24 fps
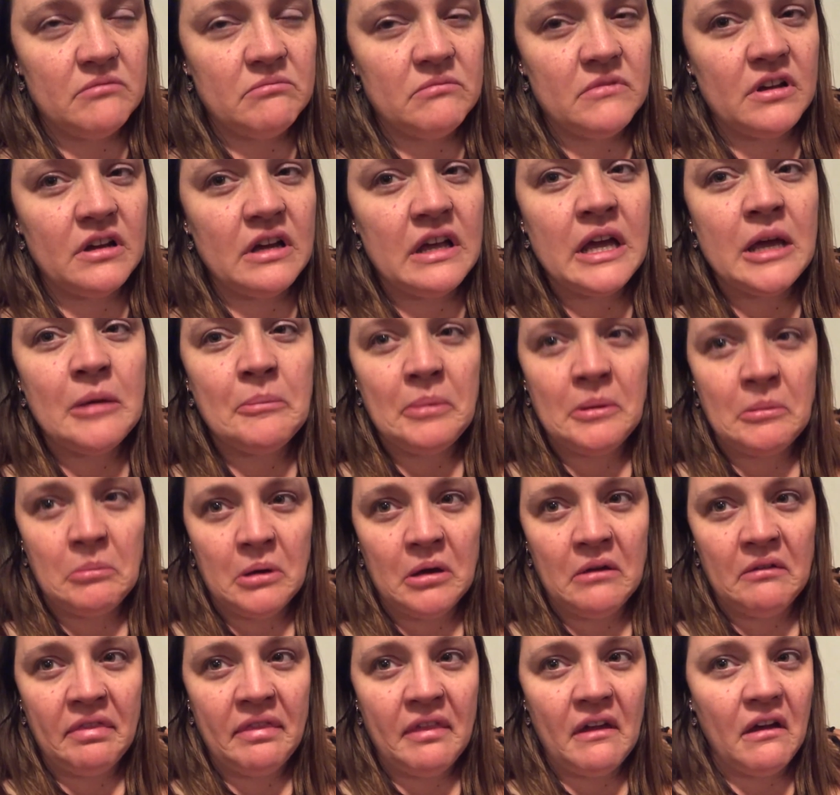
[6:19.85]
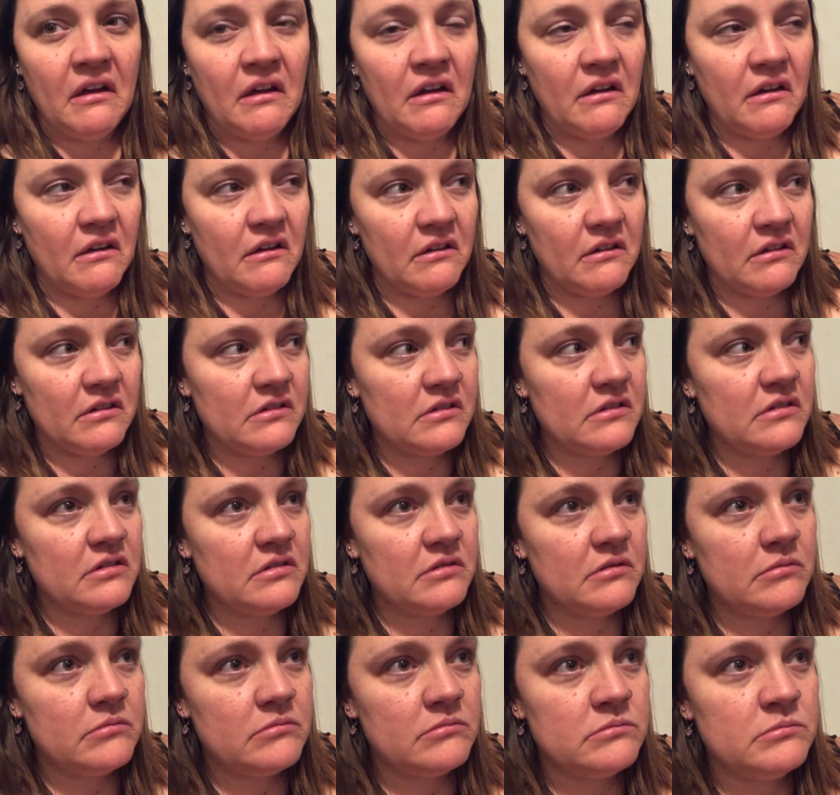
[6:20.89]
Not happy about that,
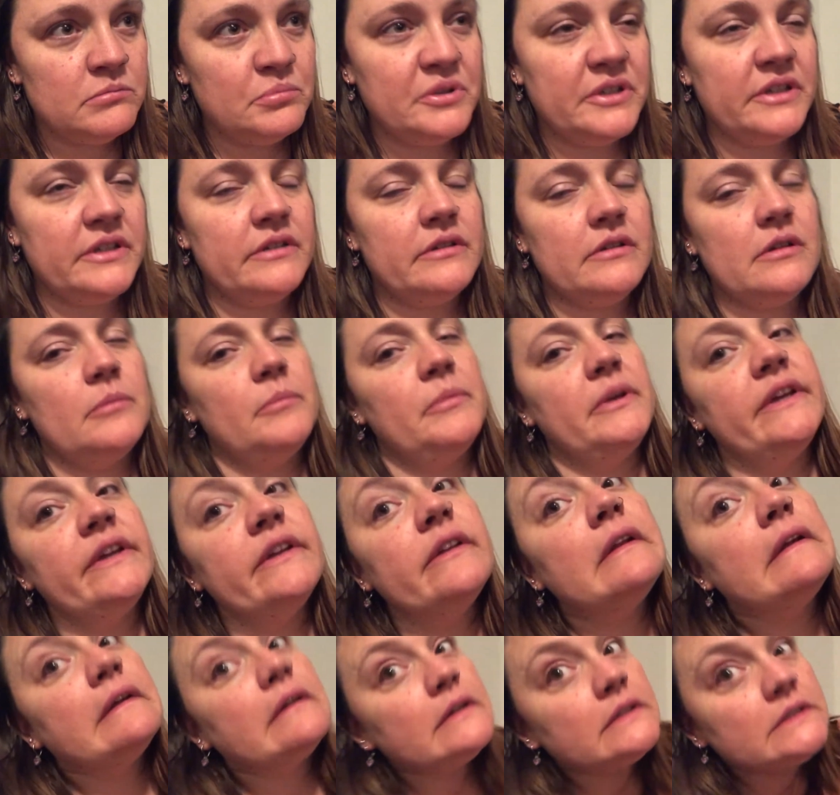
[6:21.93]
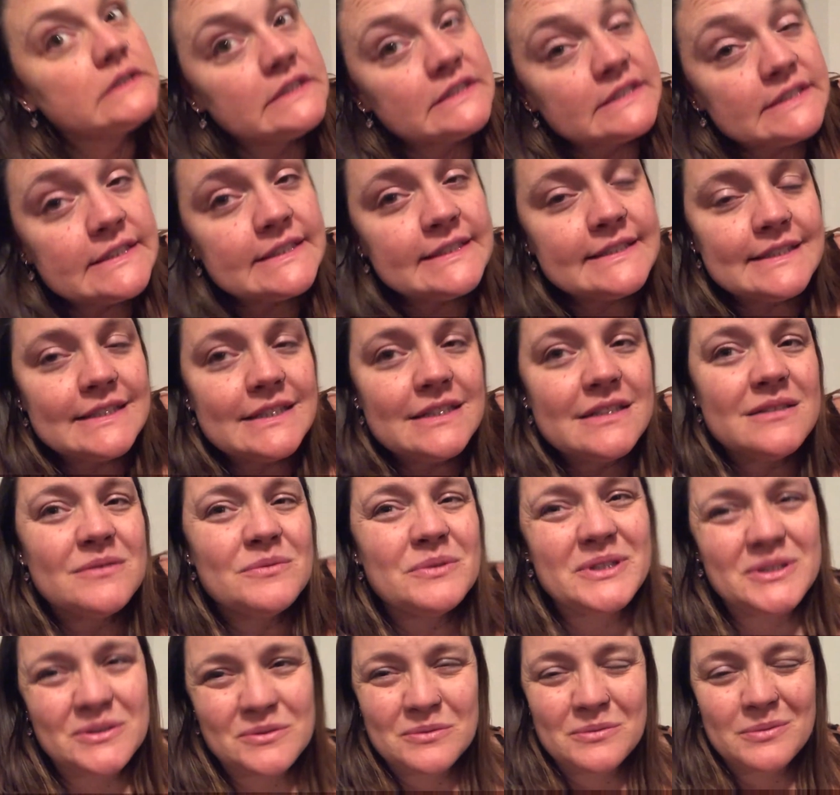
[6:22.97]
but I mean,
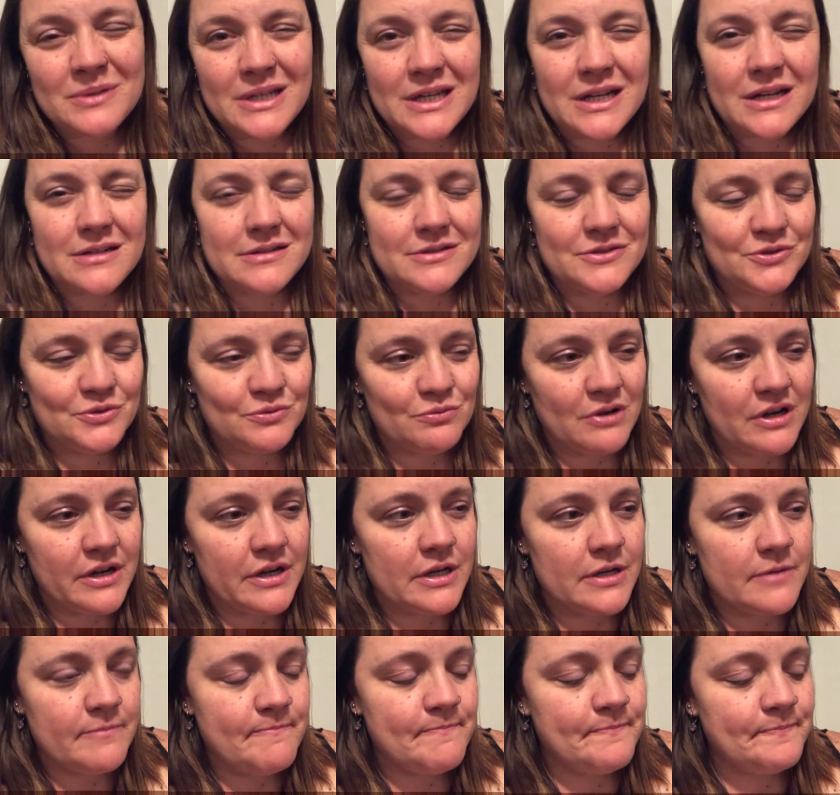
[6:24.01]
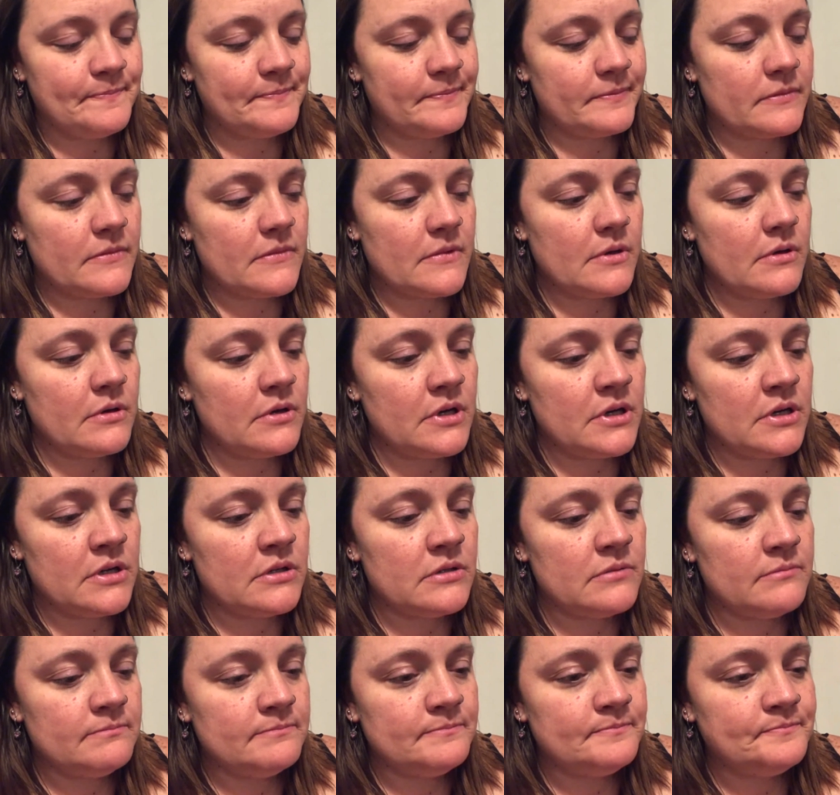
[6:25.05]
we do what we gotta do, right?
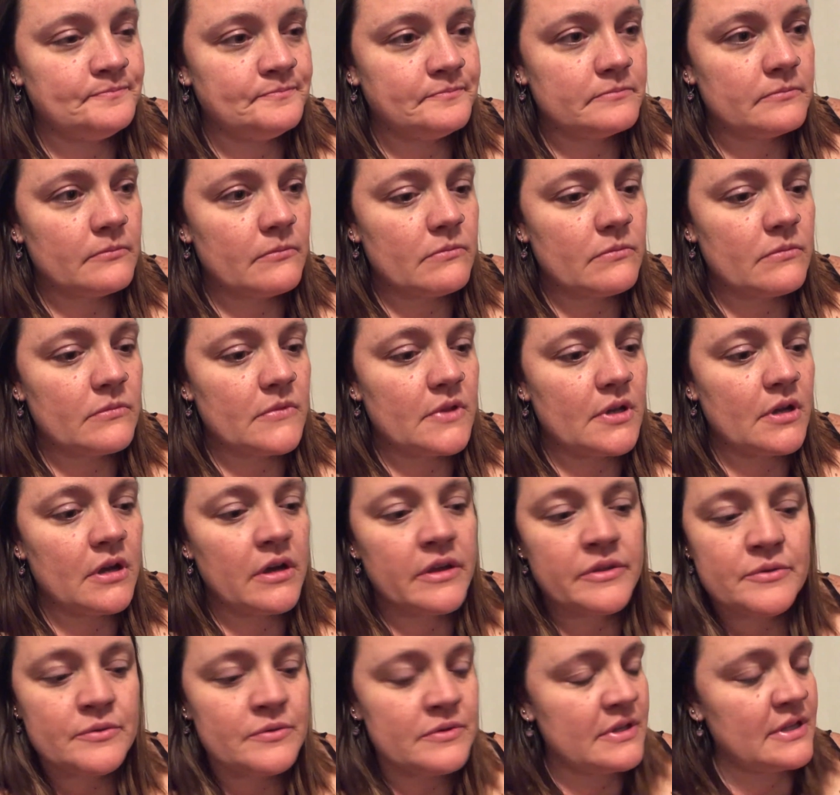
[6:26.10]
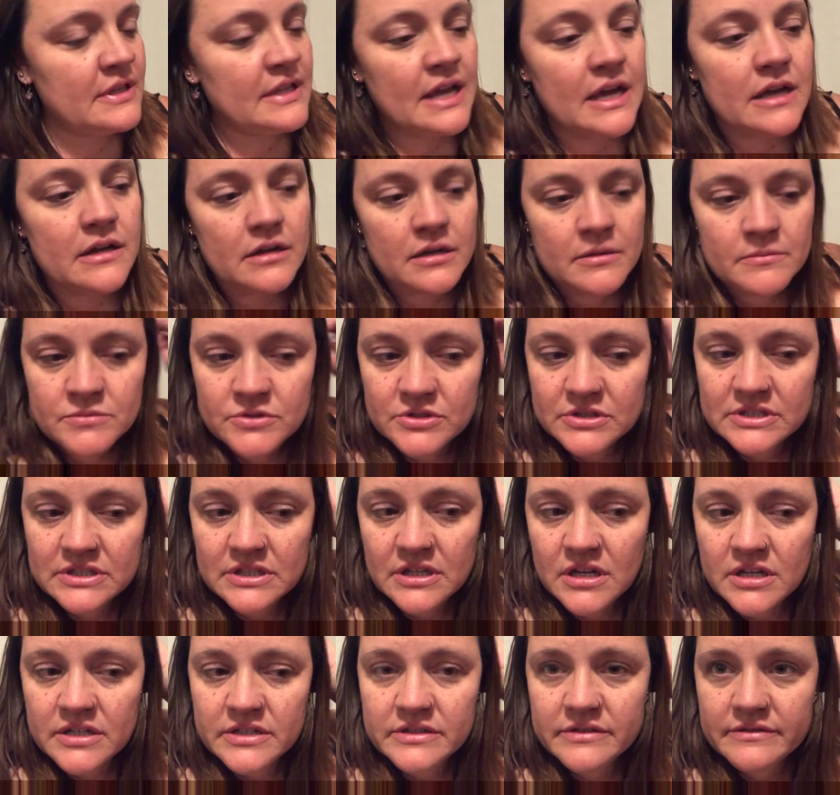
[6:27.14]
Um, other than that, I'm just
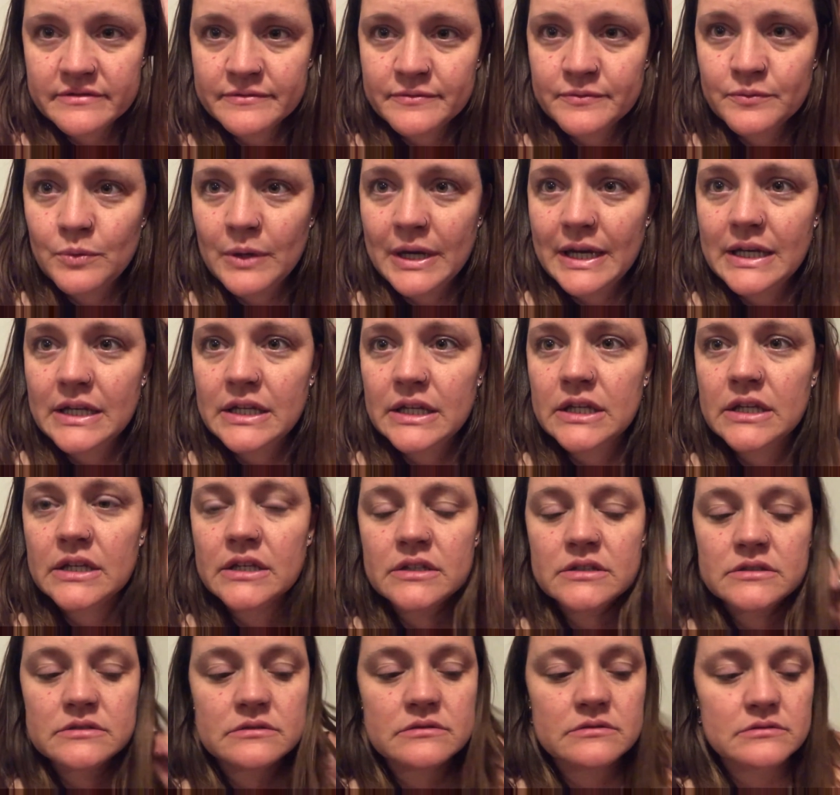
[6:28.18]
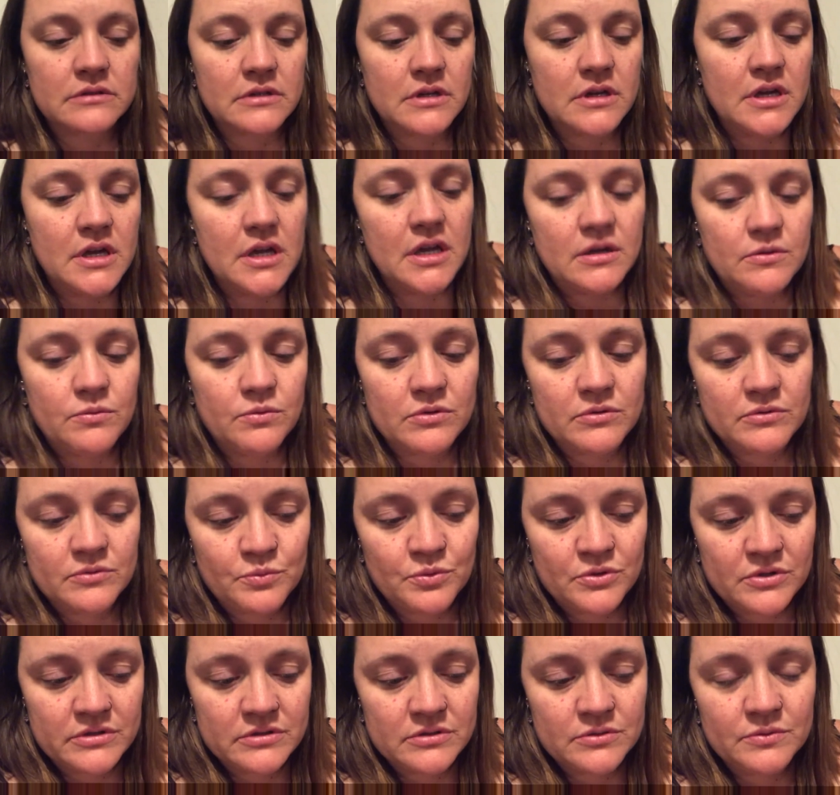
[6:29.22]
kind of waiting. We're,
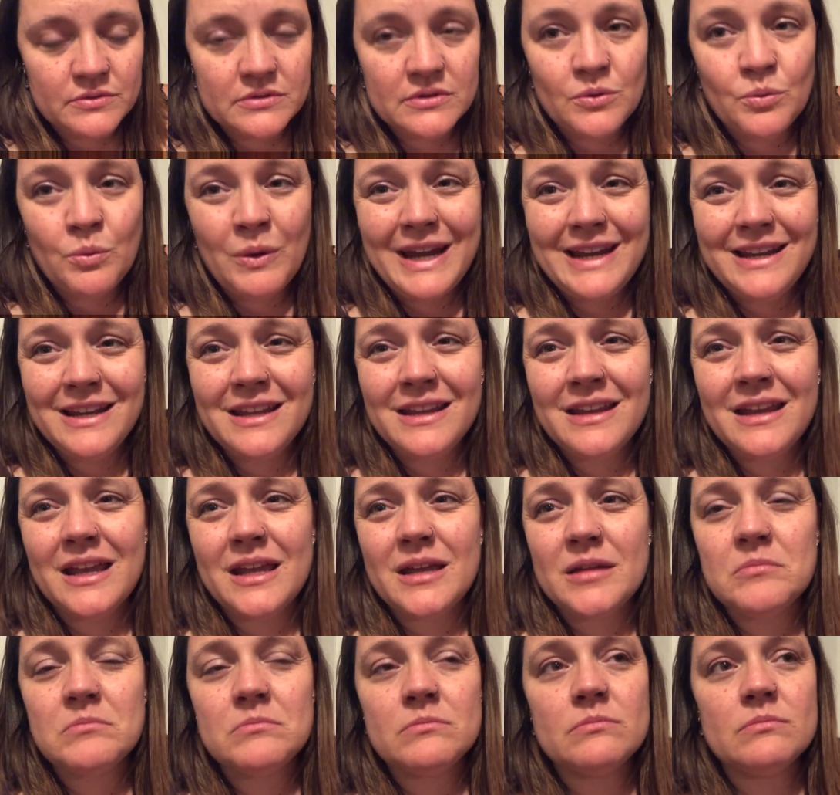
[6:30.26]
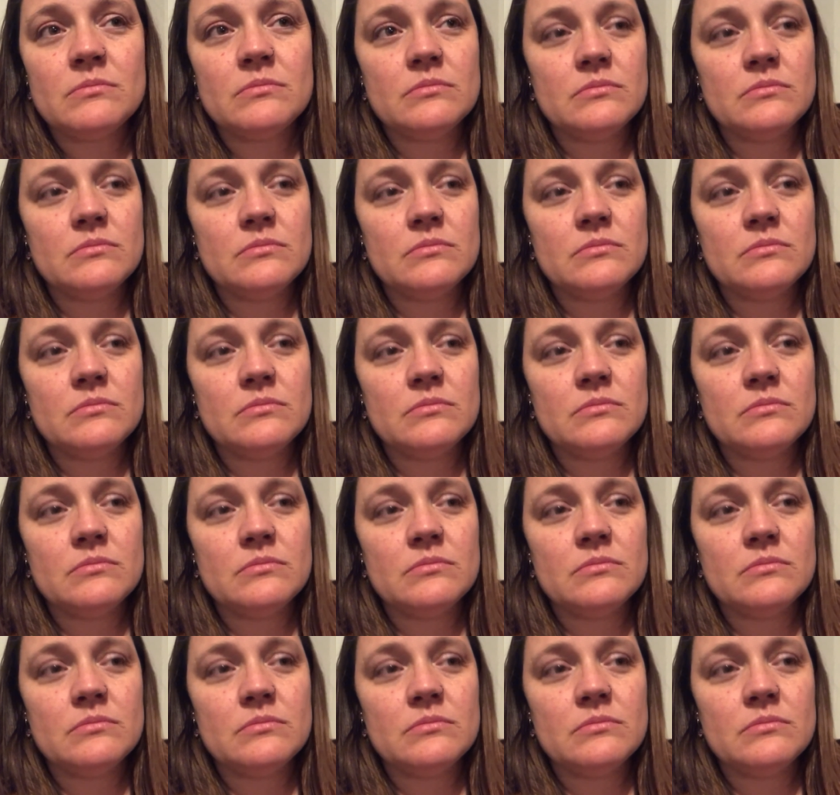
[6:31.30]
we're doing the waiting game.